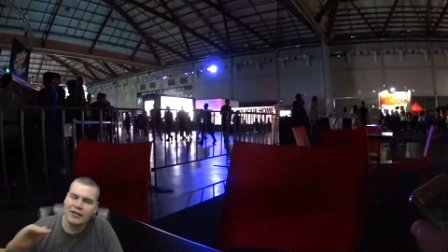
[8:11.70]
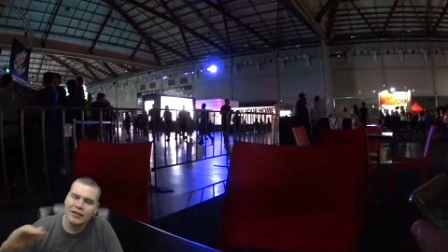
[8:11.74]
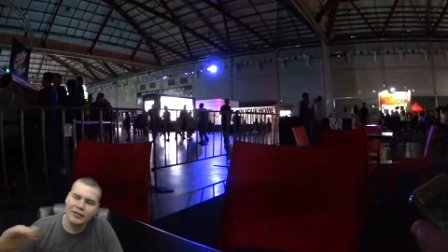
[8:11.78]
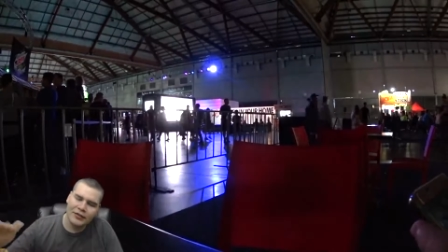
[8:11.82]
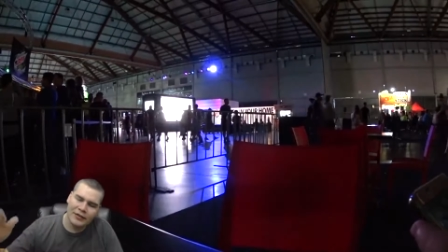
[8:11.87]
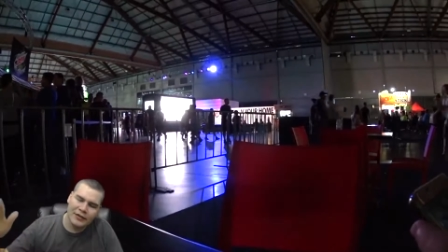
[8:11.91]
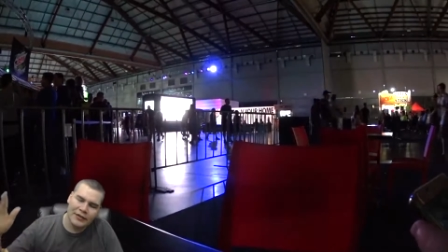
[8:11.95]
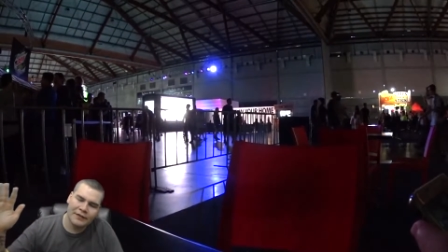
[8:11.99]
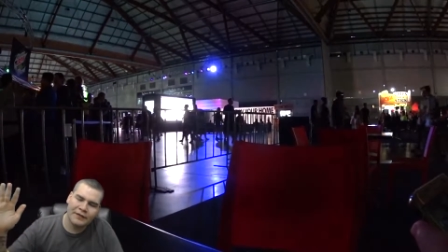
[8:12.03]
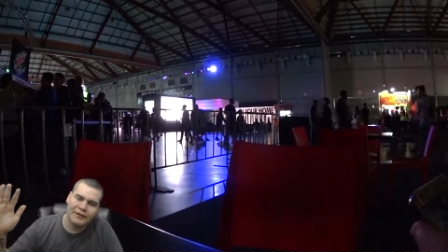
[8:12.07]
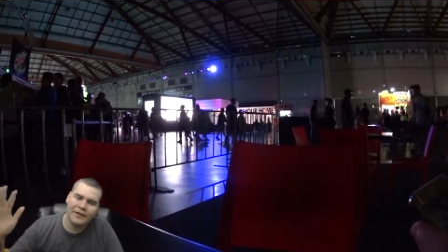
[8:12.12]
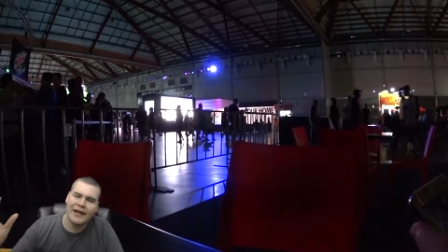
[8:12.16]

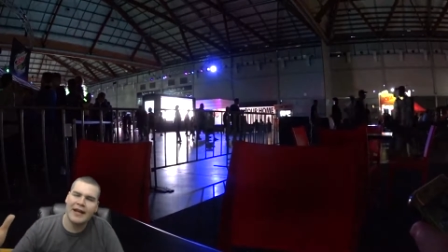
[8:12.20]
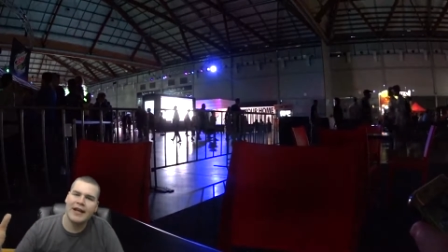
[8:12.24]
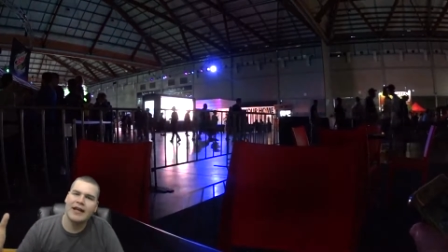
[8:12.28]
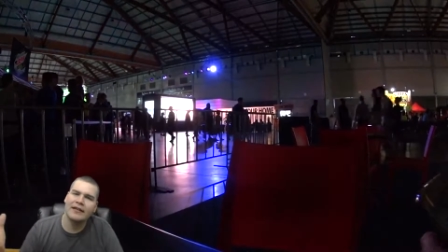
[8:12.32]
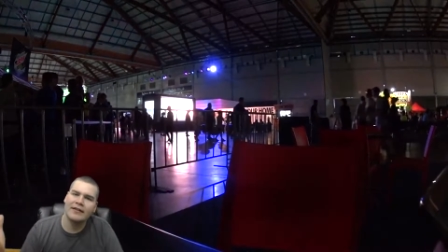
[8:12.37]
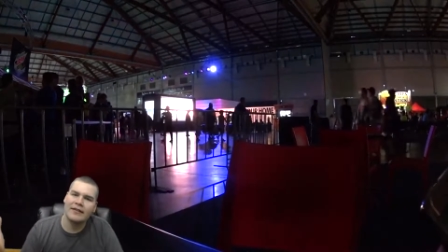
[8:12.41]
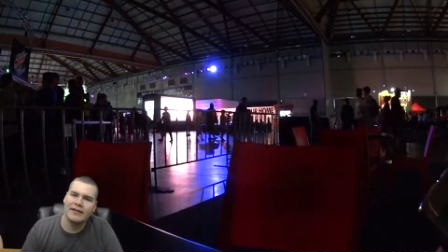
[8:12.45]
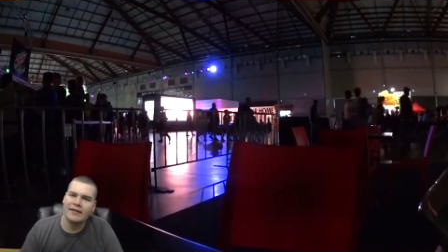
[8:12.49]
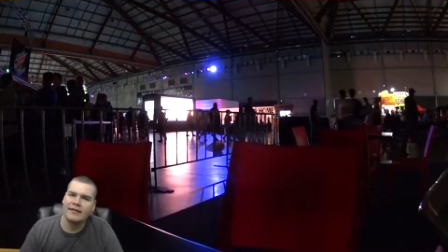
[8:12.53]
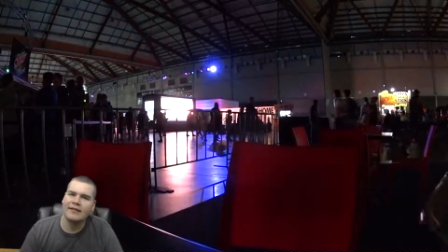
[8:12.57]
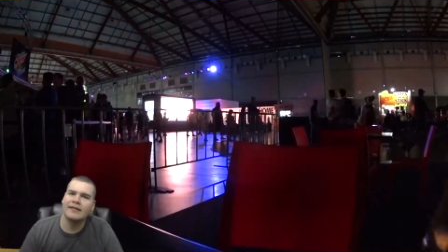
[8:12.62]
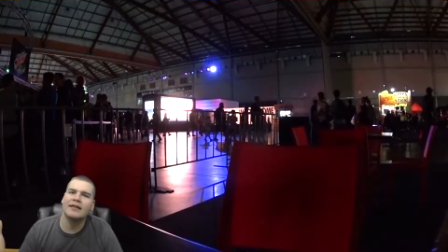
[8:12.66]
looks
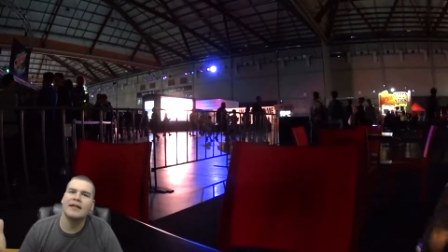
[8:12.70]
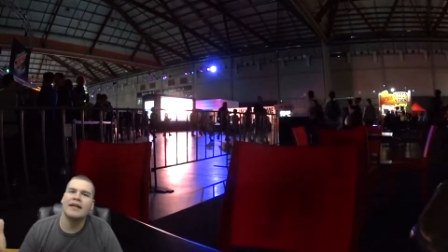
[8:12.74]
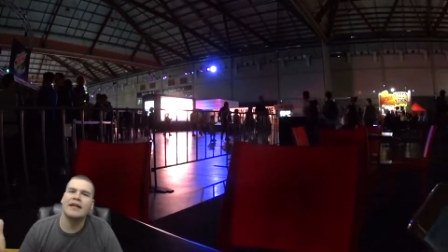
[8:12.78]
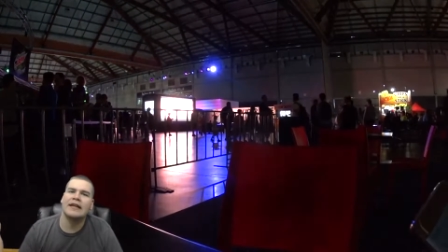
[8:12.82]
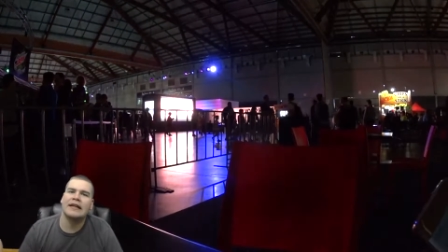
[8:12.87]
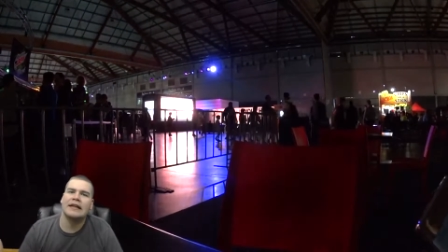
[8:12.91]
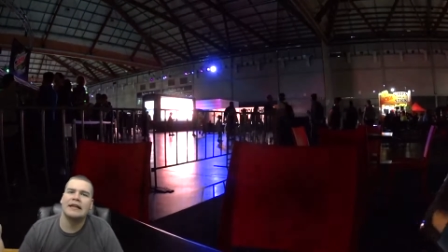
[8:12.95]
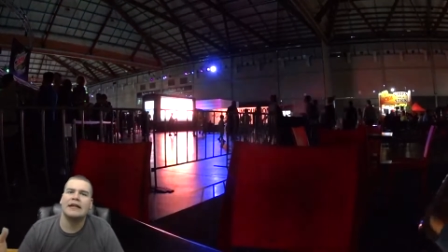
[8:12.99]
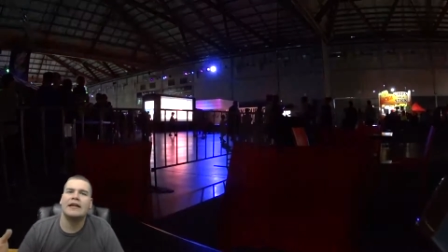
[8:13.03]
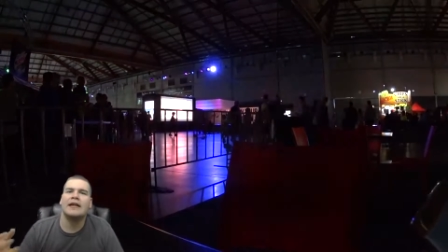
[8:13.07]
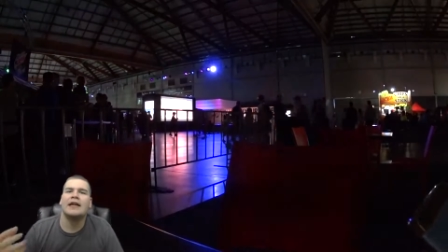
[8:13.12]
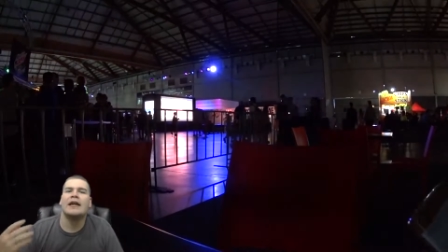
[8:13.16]
fairly
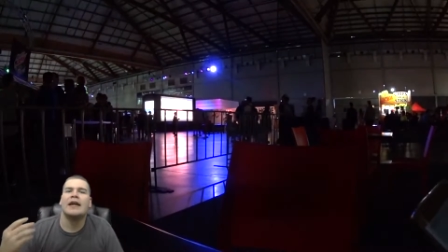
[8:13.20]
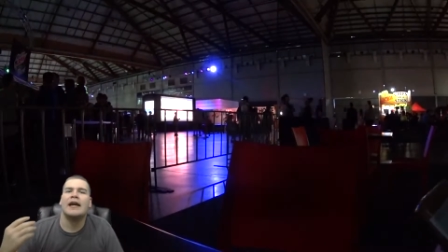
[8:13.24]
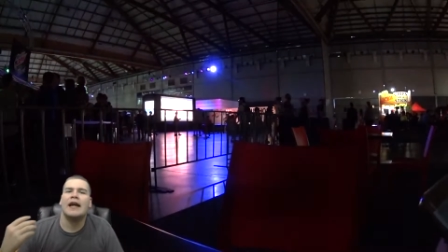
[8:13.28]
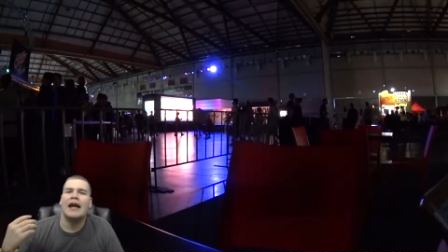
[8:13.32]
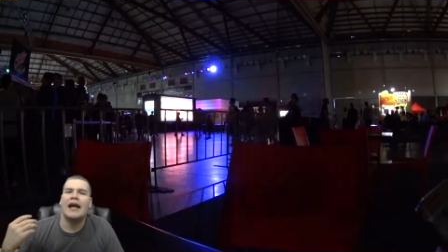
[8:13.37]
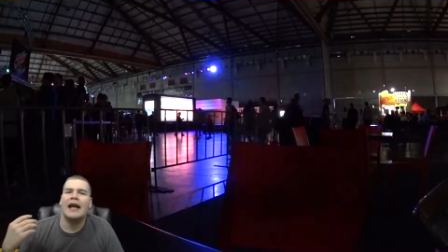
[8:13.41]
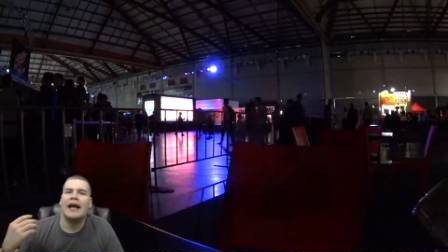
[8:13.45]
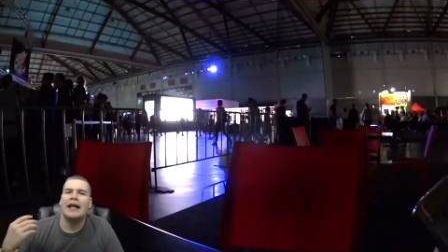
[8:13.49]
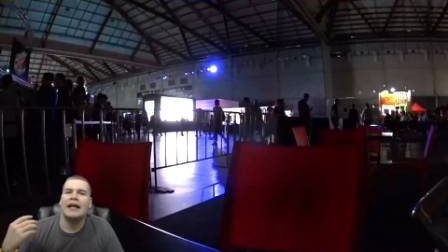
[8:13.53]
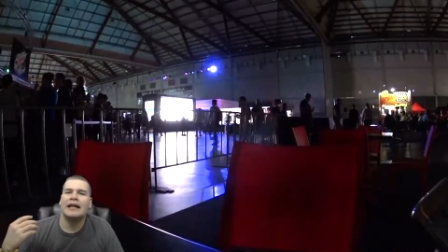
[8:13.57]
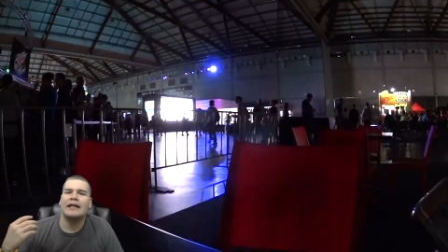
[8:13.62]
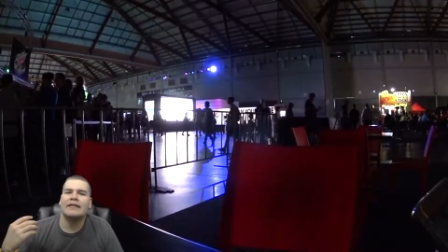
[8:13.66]
sleek
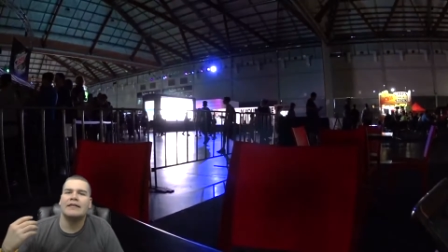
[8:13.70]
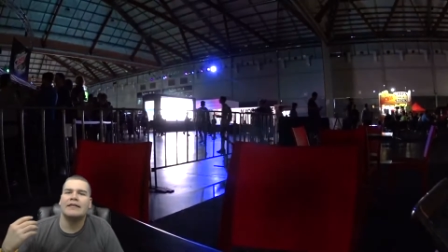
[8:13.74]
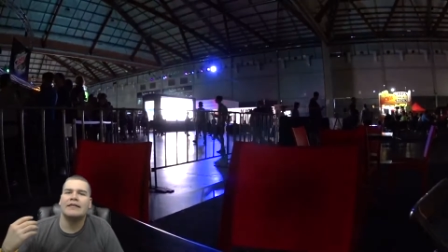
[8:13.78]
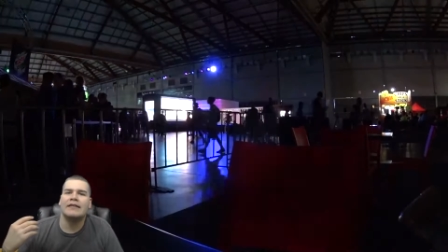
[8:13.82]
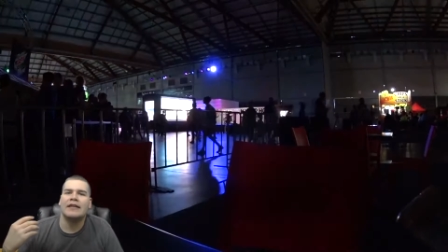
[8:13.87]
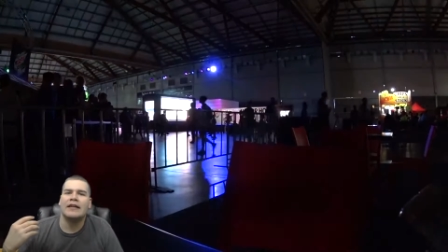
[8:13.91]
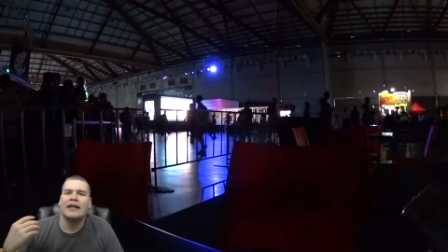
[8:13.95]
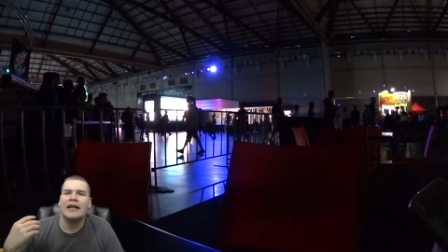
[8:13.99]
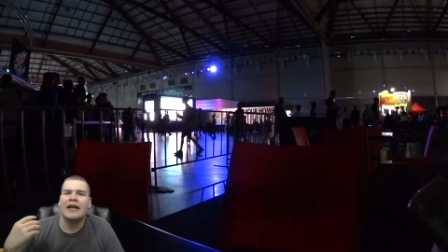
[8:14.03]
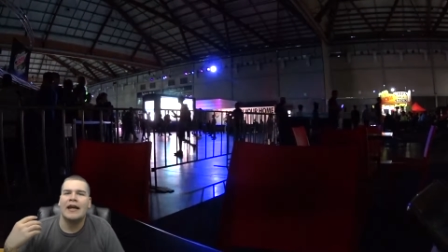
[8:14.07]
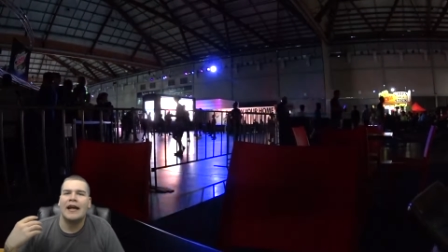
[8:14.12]
and